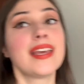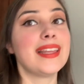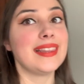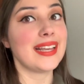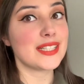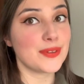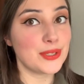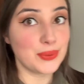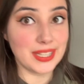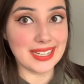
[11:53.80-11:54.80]
Thanks for
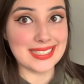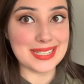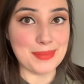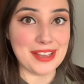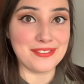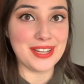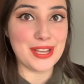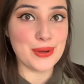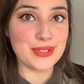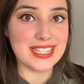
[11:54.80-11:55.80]
tuning into my video
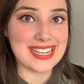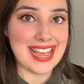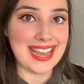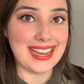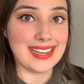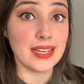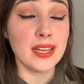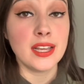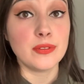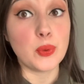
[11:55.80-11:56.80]
today.
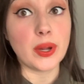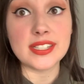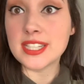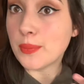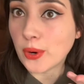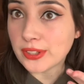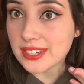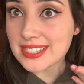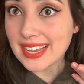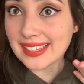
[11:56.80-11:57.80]
If you want to see more looks
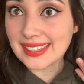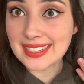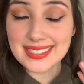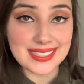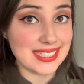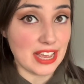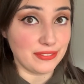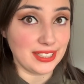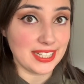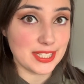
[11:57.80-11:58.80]
like this,
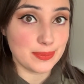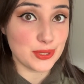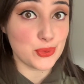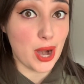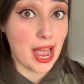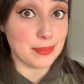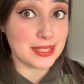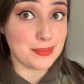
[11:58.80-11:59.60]
definitely subscribe to my